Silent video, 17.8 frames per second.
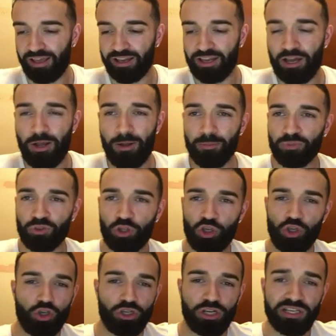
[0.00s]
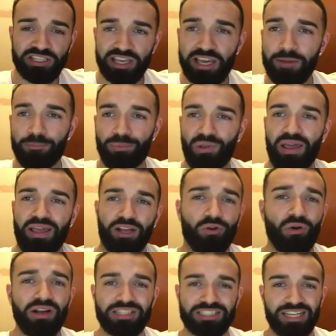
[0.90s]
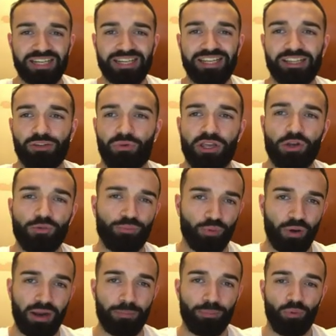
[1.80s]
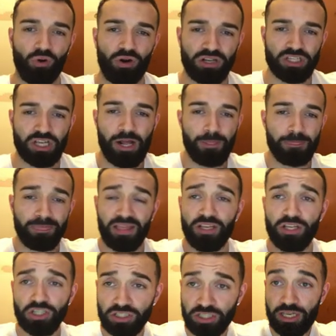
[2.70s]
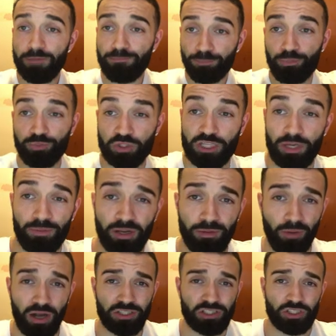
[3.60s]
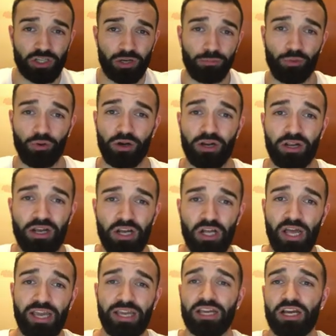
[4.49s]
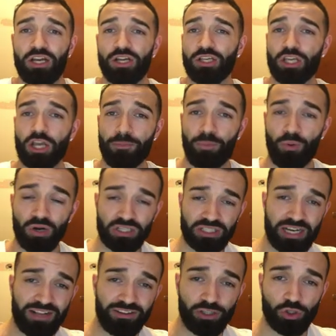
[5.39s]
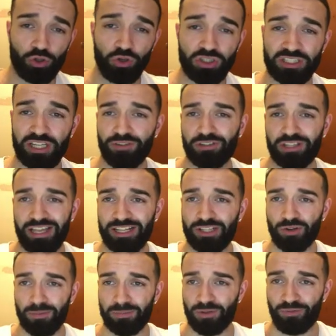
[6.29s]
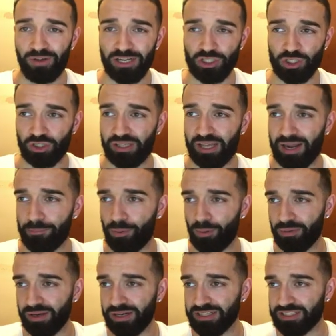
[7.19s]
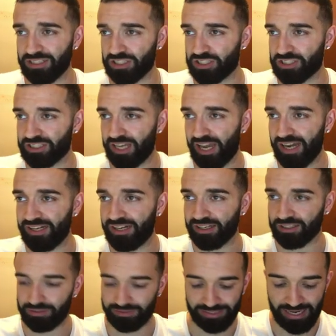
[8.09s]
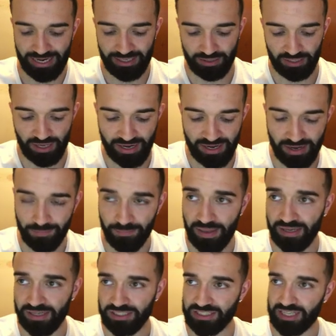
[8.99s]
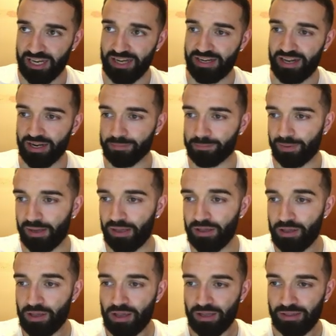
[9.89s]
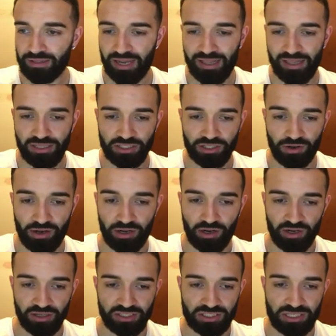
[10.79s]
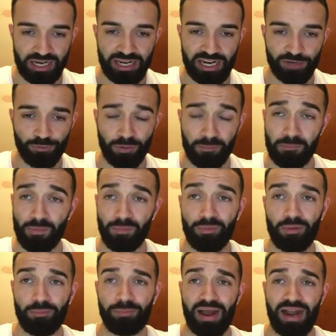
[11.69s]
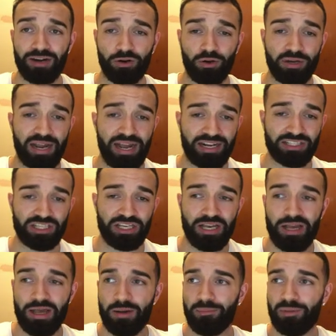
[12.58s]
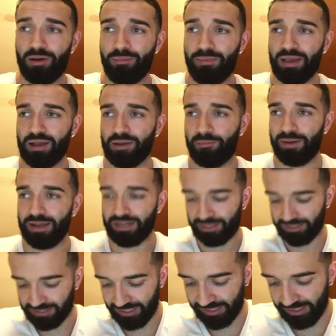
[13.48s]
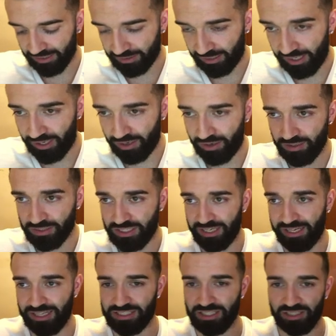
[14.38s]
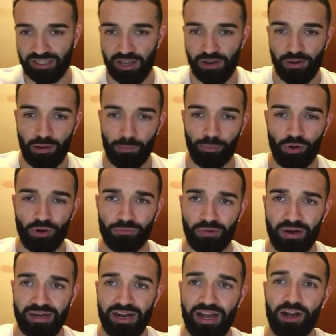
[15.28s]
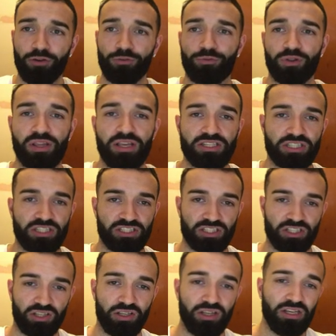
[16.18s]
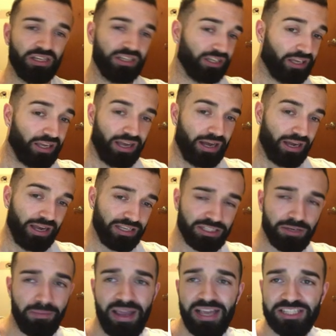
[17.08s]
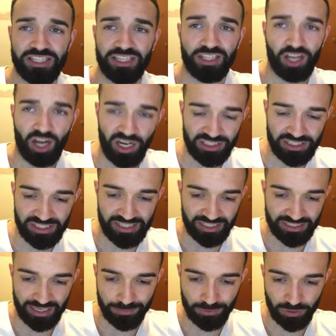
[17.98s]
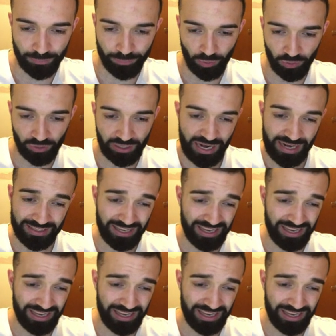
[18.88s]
like, you, you, just keep playing. Going second, the way you break boards, you just keep summoning monsters on board. Like, your opponent's gonna have to choose stuff to interrupt eventually. I'm probably gonna side deck of Lyla. I didn't make a side deck, but Lyla's a great card to side deck for back row decks. But I'm making a side deck later. A side deck's not that important right now for this. It's still, it's amazing. Honestly, the deck's absolutely broken. I